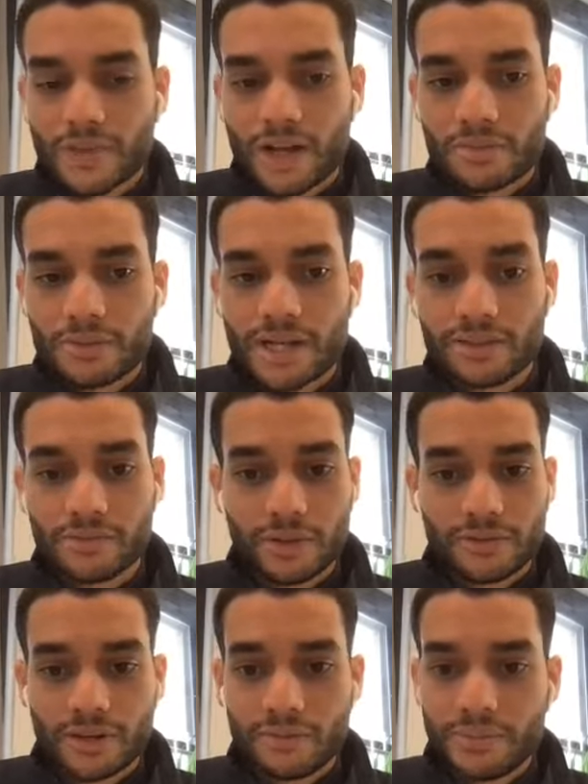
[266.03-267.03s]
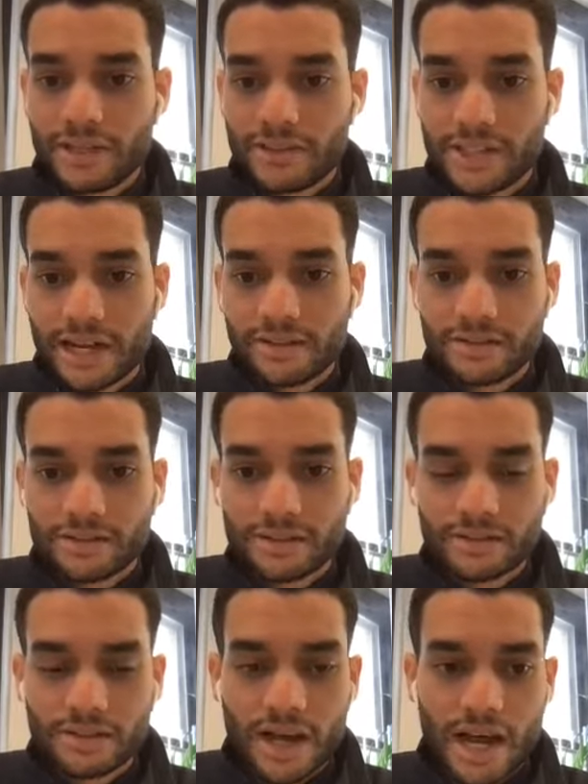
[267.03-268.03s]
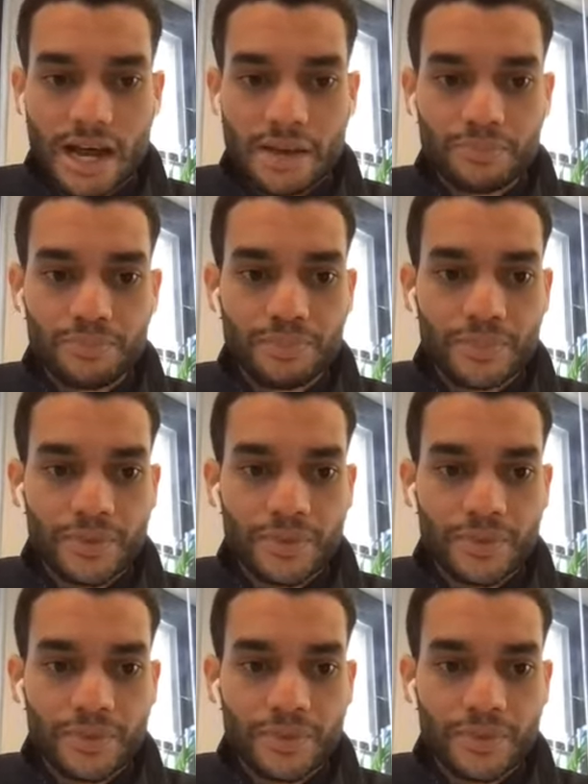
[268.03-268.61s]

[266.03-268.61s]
So that's one of our main channels. From